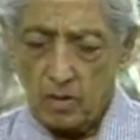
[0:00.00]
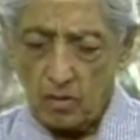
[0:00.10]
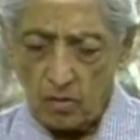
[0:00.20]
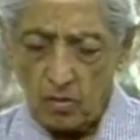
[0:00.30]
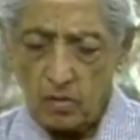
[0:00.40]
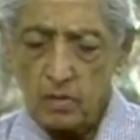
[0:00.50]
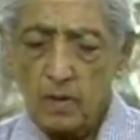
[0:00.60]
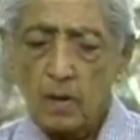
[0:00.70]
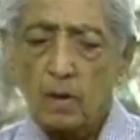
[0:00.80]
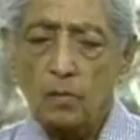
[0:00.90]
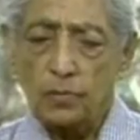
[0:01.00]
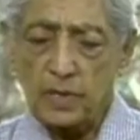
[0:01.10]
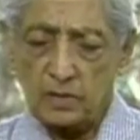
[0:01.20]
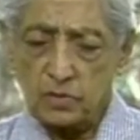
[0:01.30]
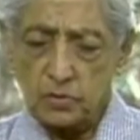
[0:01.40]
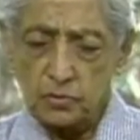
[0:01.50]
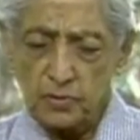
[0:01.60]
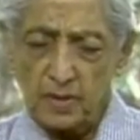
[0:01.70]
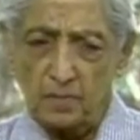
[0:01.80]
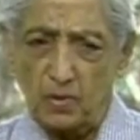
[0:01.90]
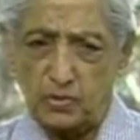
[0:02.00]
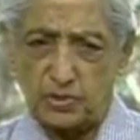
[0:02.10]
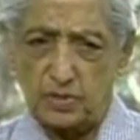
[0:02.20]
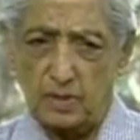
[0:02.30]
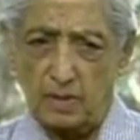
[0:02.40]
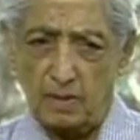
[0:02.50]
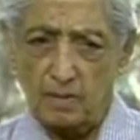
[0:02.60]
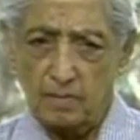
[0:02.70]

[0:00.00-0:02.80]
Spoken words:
Or we are too emotional?